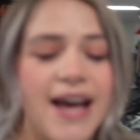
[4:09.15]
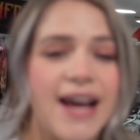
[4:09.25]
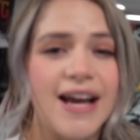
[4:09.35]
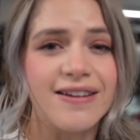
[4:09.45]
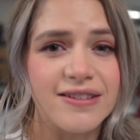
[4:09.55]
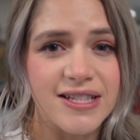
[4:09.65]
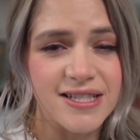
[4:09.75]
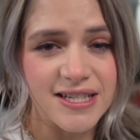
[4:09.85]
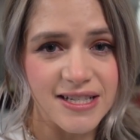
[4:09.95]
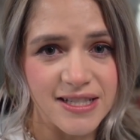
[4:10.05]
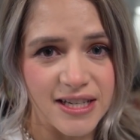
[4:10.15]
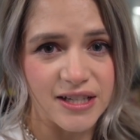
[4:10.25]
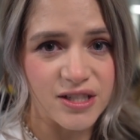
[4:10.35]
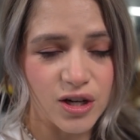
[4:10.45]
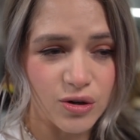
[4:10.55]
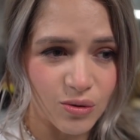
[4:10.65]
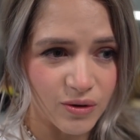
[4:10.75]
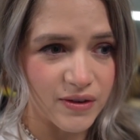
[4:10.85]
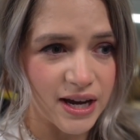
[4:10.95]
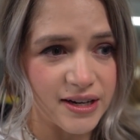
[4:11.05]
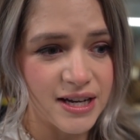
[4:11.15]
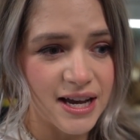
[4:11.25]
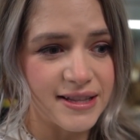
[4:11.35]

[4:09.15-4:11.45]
and the C6 Corvette.